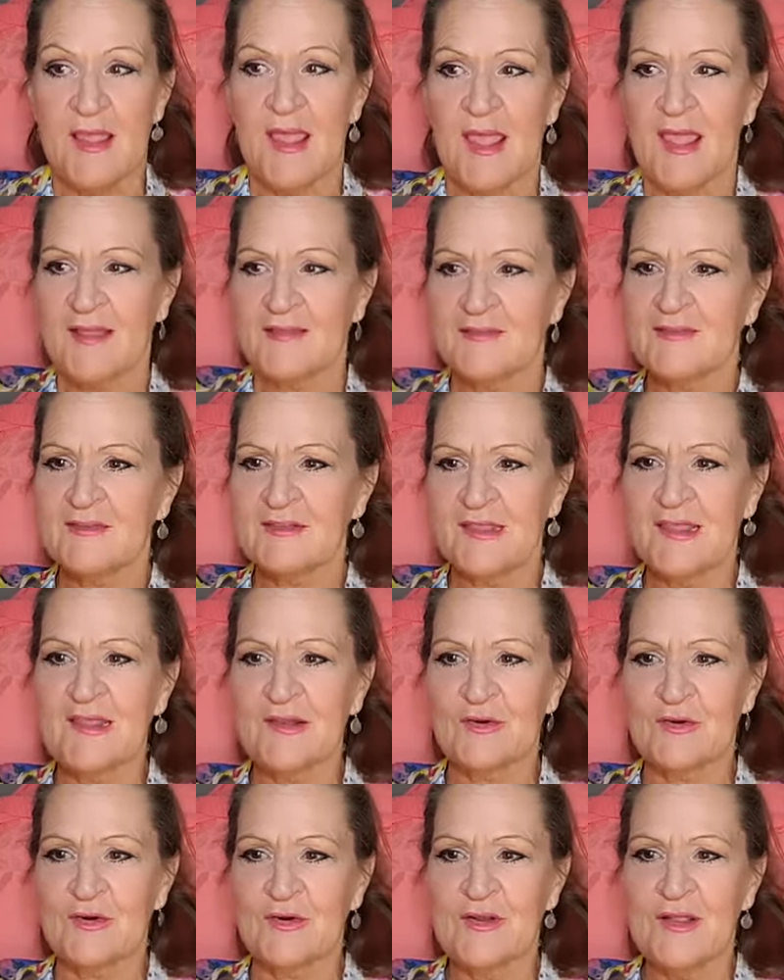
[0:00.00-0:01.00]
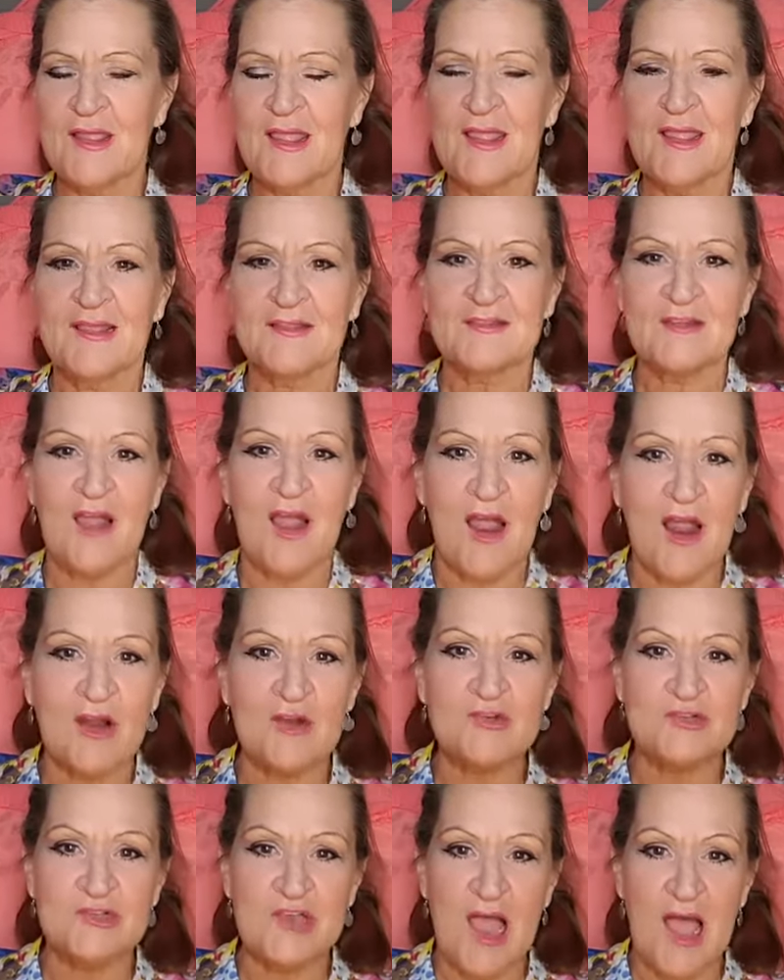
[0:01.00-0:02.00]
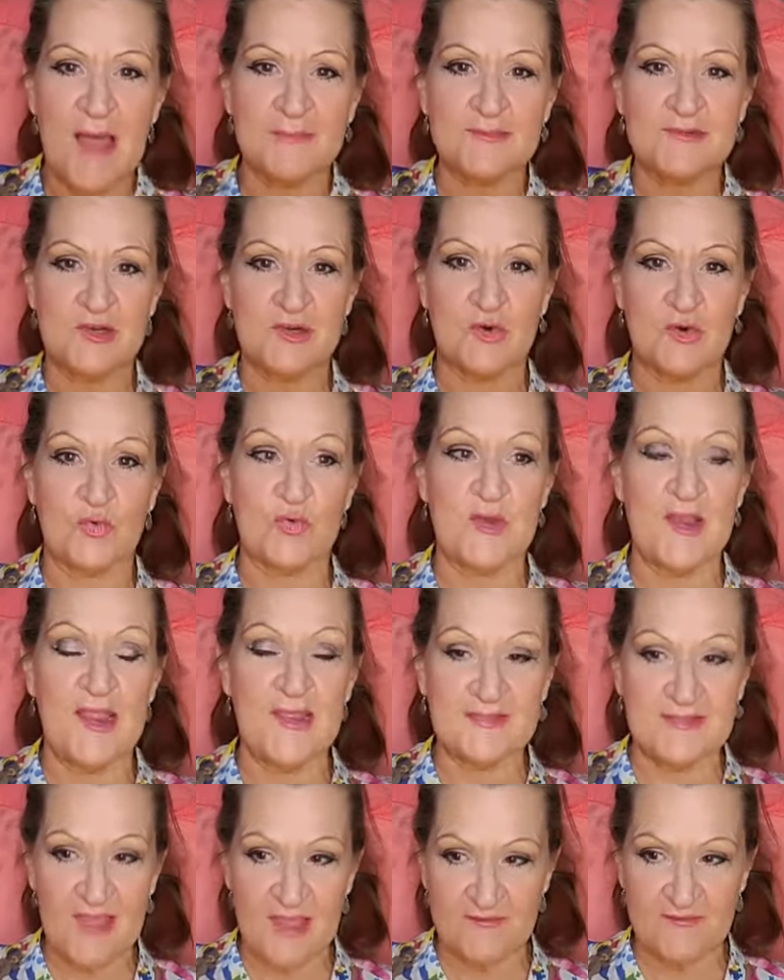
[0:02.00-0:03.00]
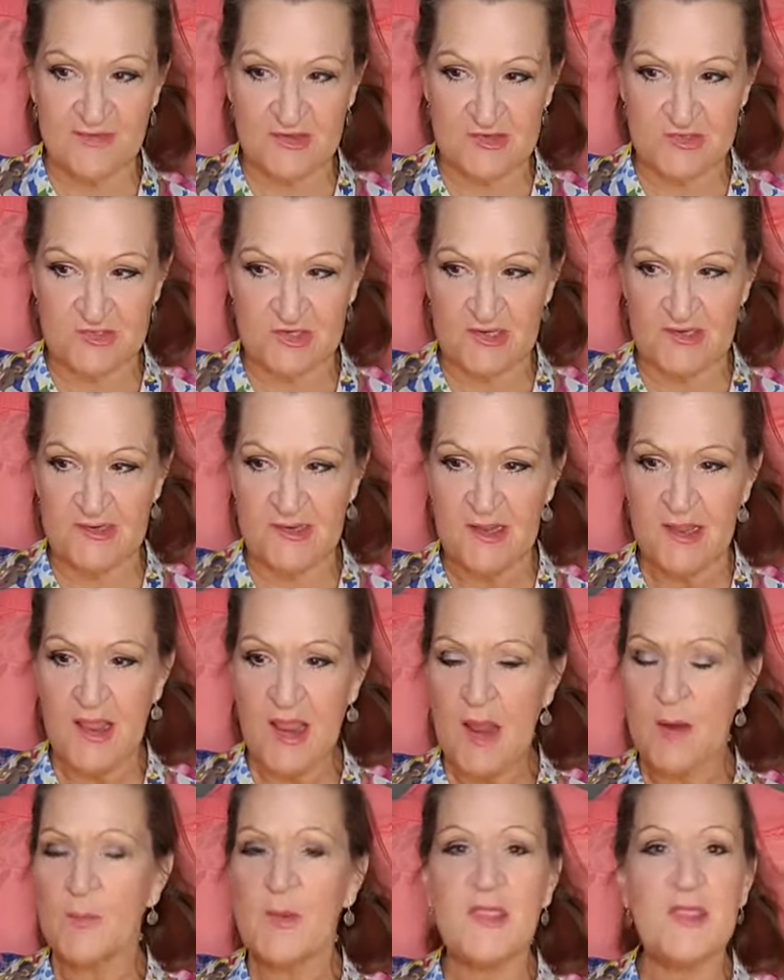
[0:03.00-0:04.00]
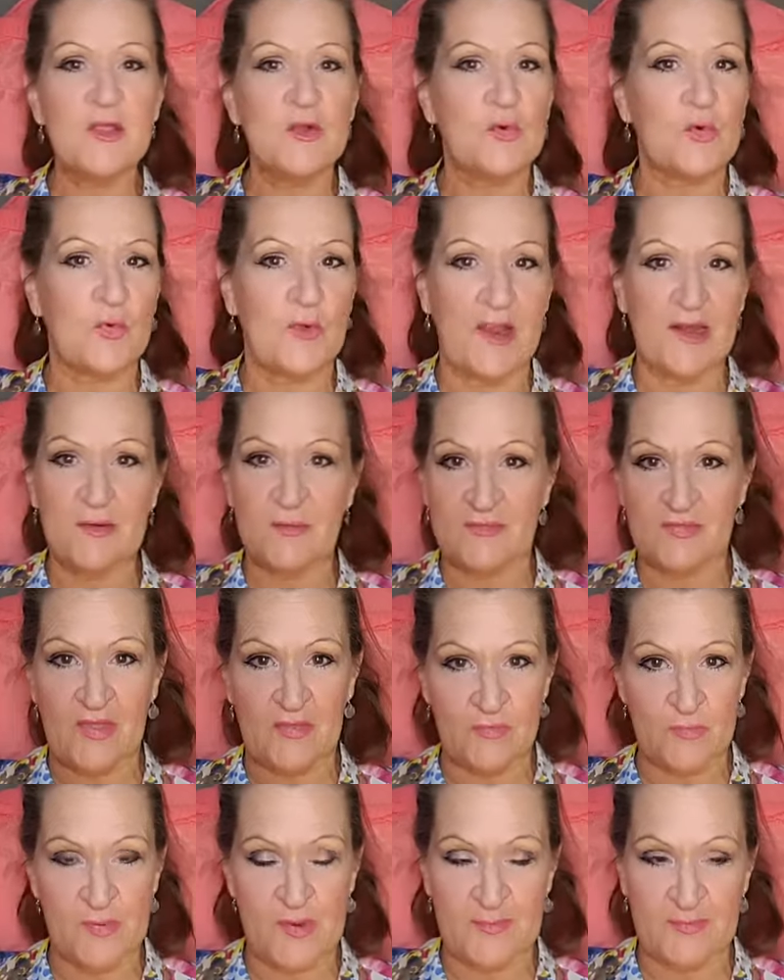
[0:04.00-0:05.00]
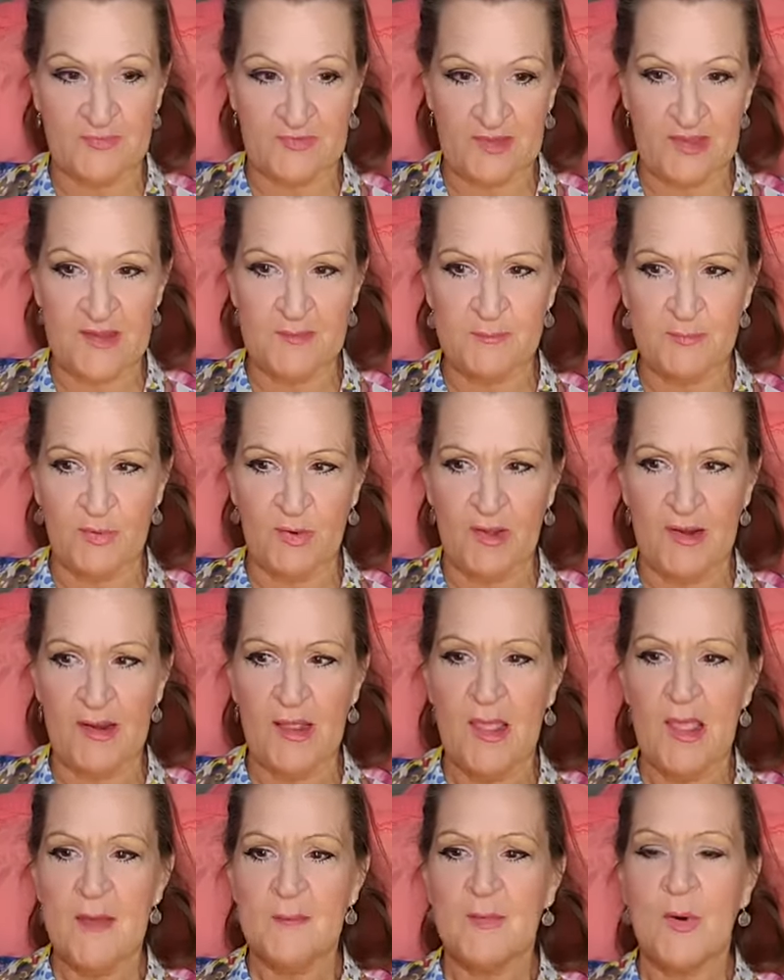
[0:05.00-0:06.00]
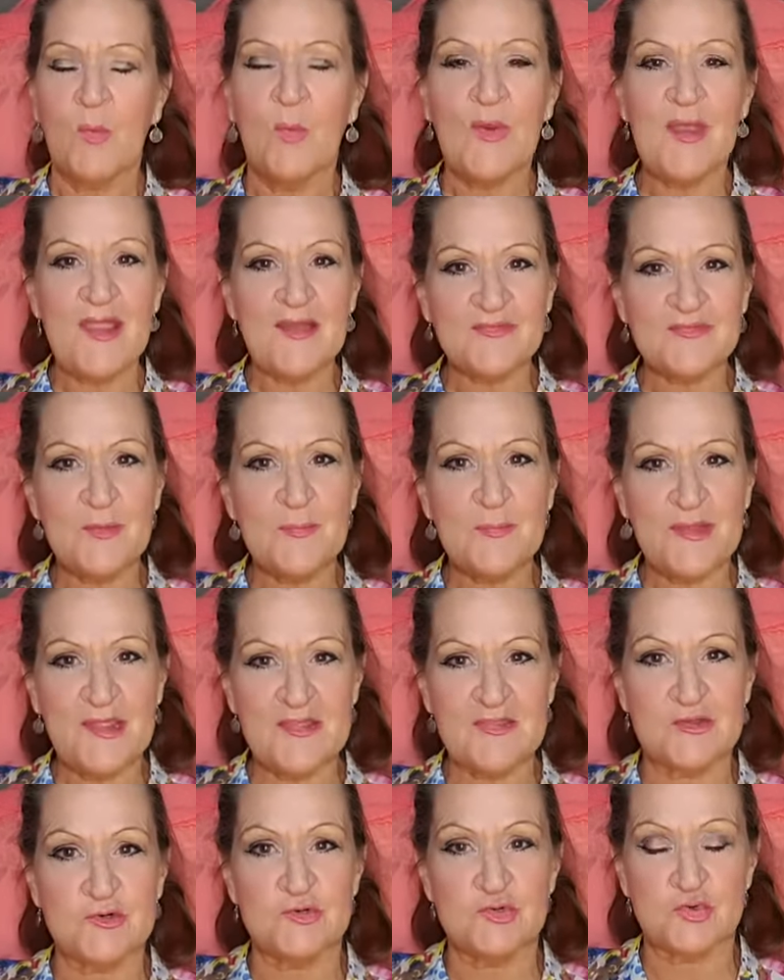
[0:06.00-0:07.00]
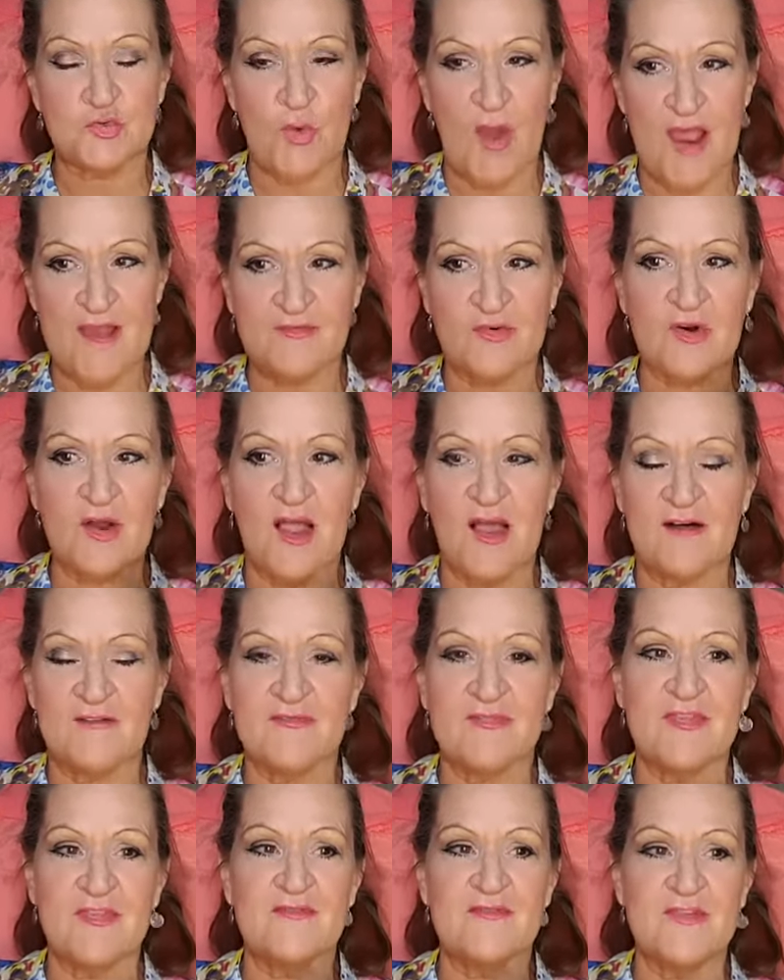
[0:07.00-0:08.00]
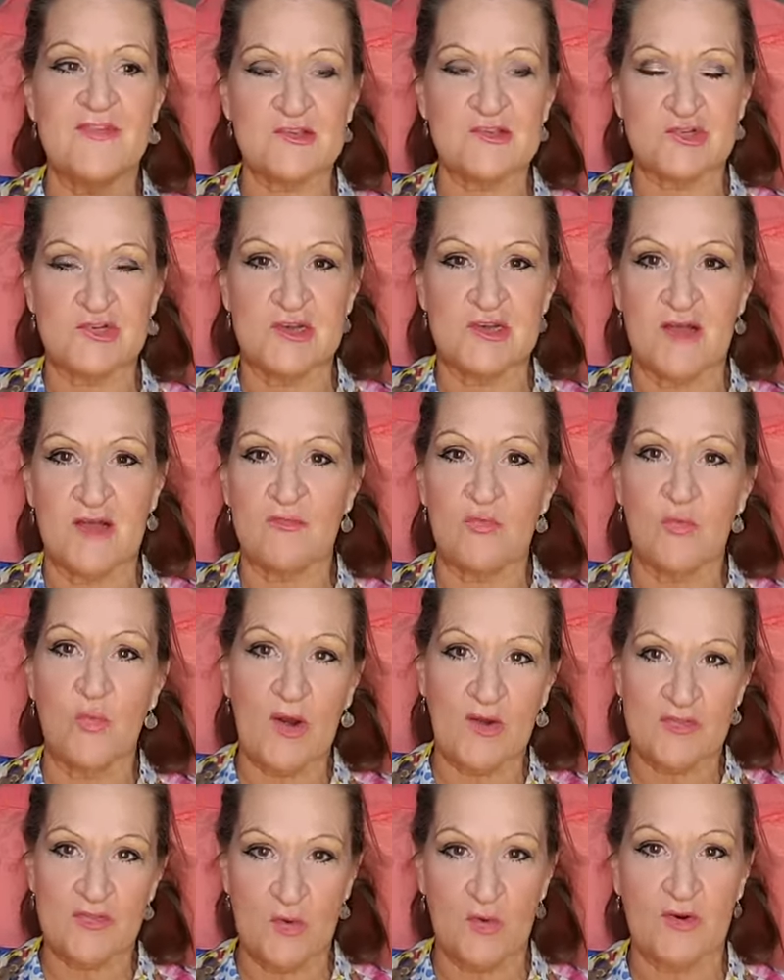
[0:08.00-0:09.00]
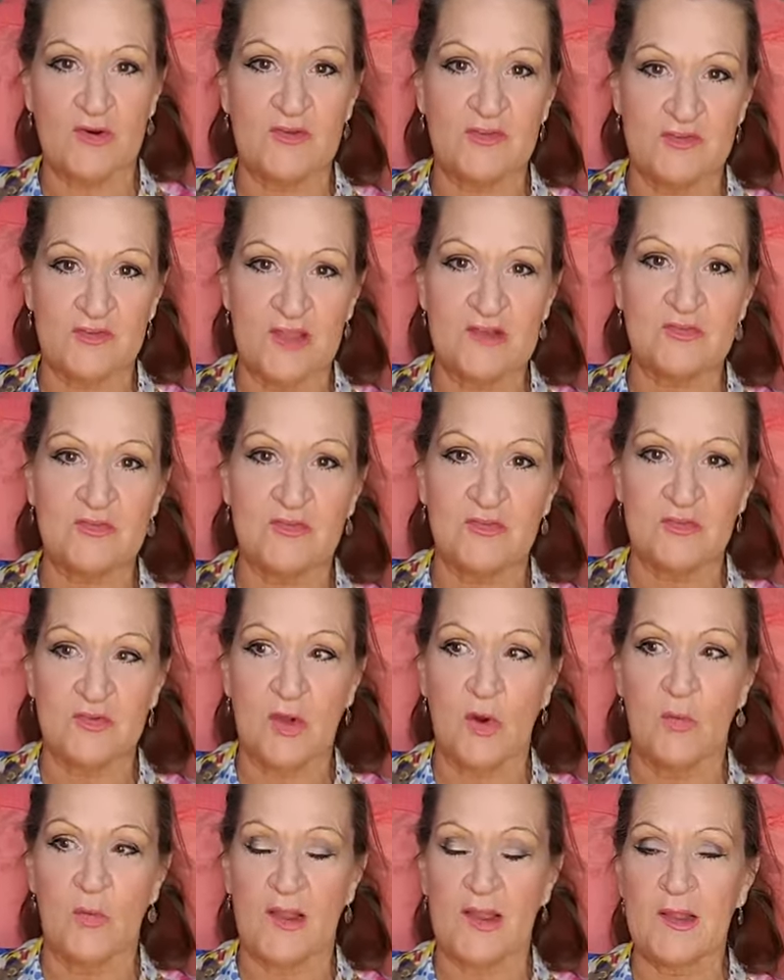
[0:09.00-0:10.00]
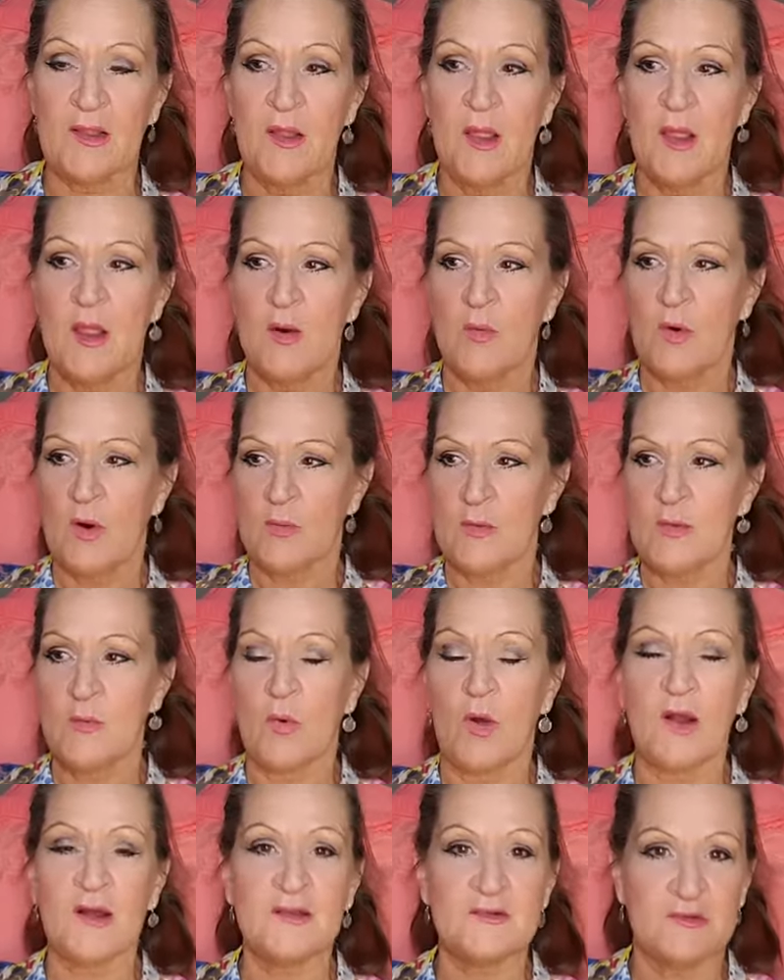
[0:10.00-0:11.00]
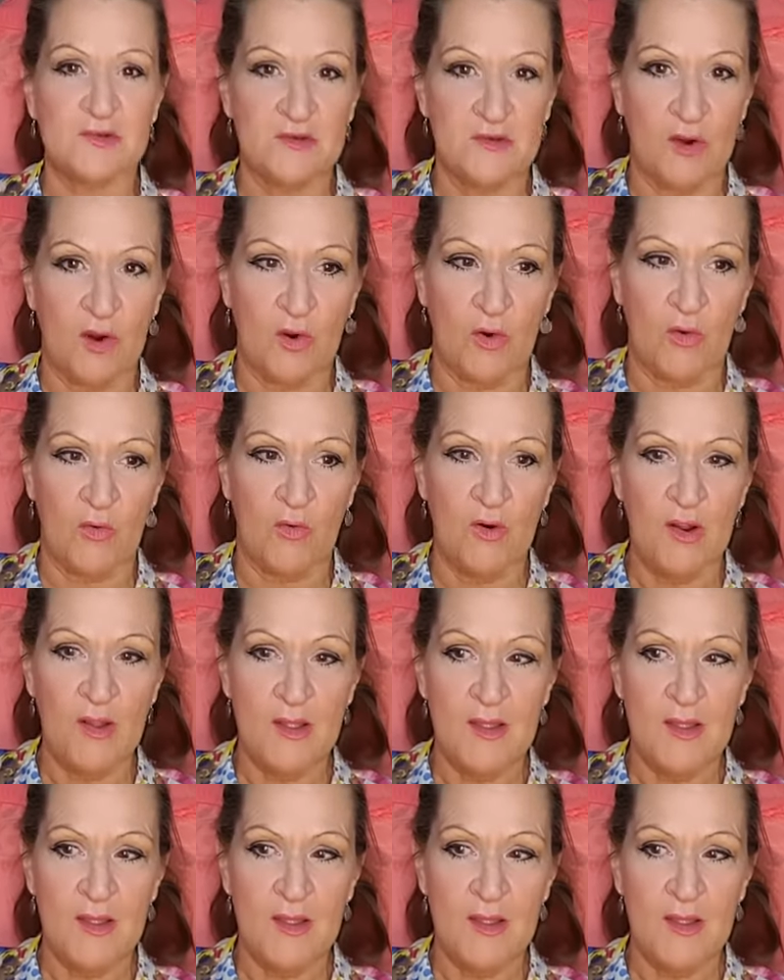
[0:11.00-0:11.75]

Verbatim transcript: as a leader, it's our job to create that vision, and we can create it with other people's input, but we have to be the driver of the vision of where the organization's going, where we want it to go,